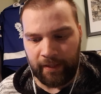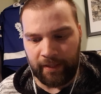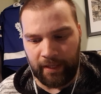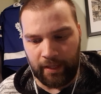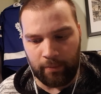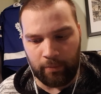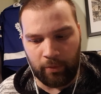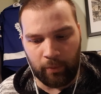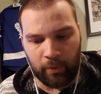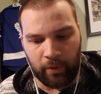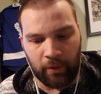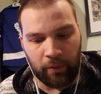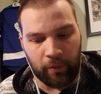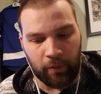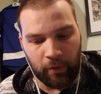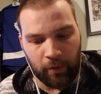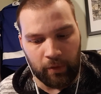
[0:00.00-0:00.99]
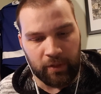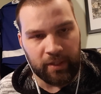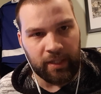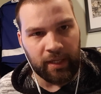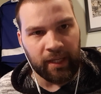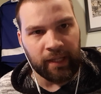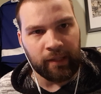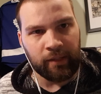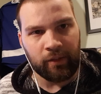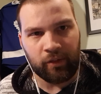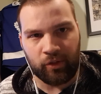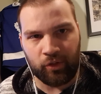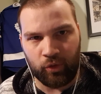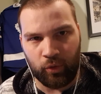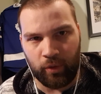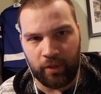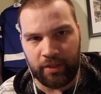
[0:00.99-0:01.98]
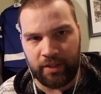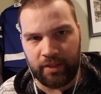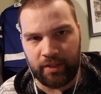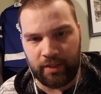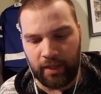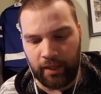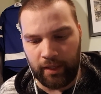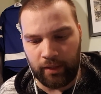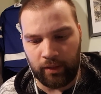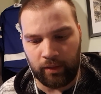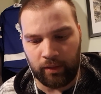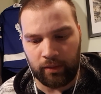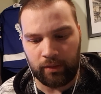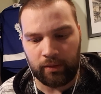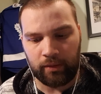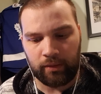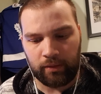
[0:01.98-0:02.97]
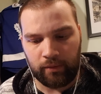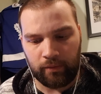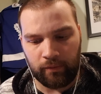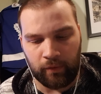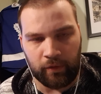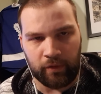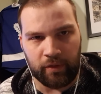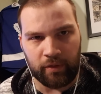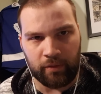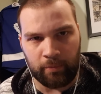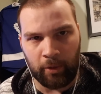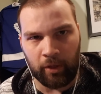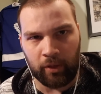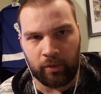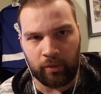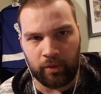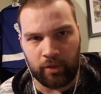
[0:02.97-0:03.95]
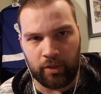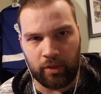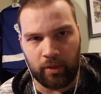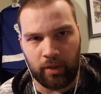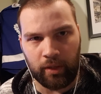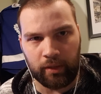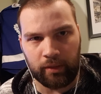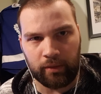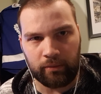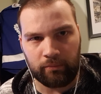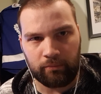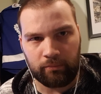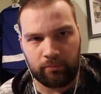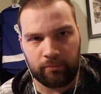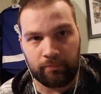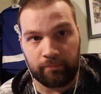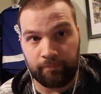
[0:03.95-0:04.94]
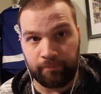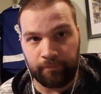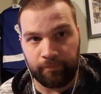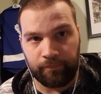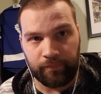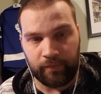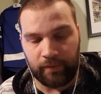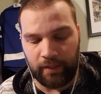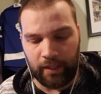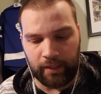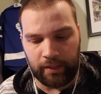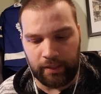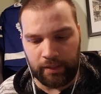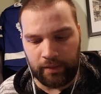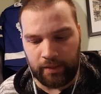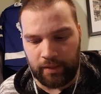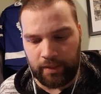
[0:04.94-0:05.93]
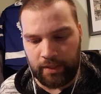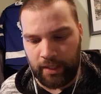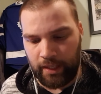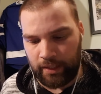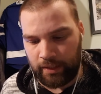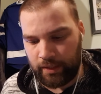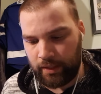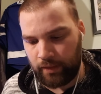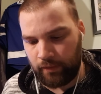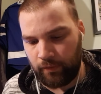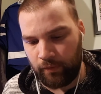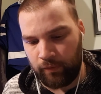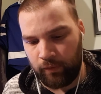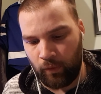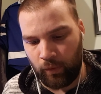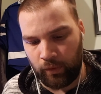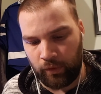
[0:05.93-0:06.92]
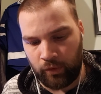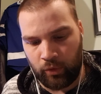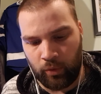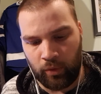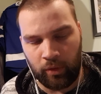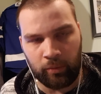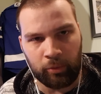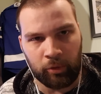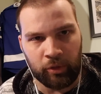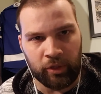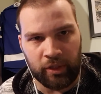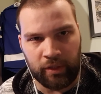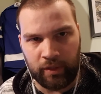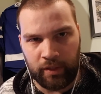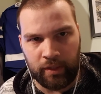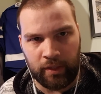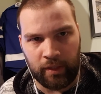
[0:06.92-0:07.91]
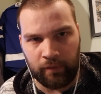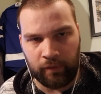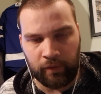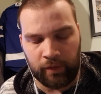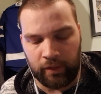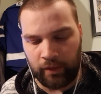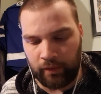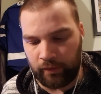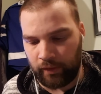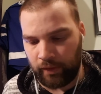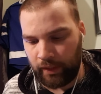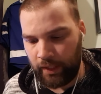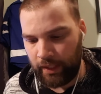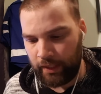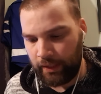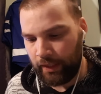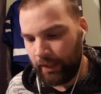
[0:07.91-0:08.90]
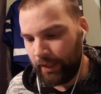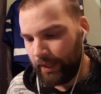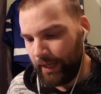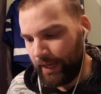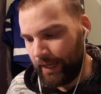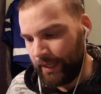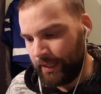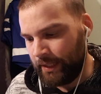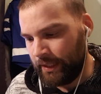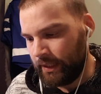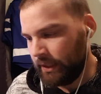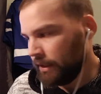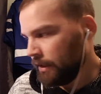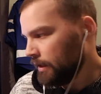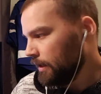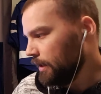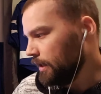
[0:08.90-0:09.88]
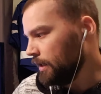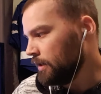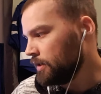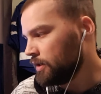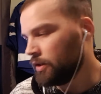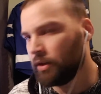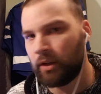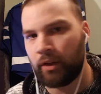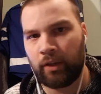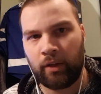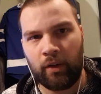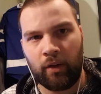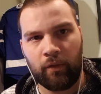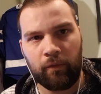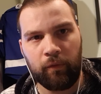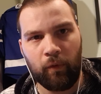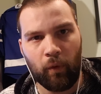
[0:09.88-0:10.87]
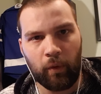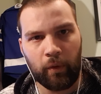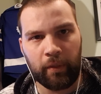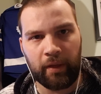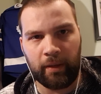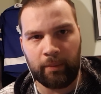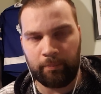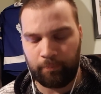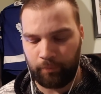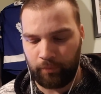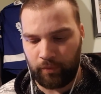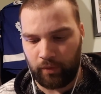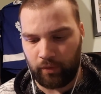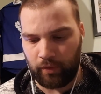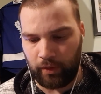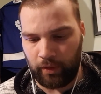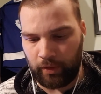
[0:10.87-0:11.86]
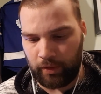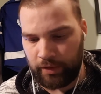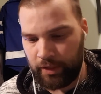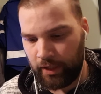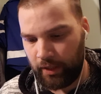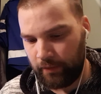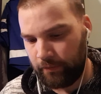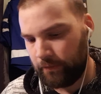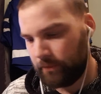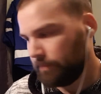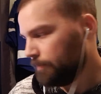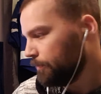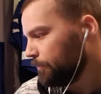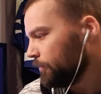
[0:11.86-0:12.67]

Game 3 Thursday, Chris Sale versus Marco Estrada. Not an easy task for the Toronto Blue Jays. It definitely doesn't get any easier for them. So they're in tough.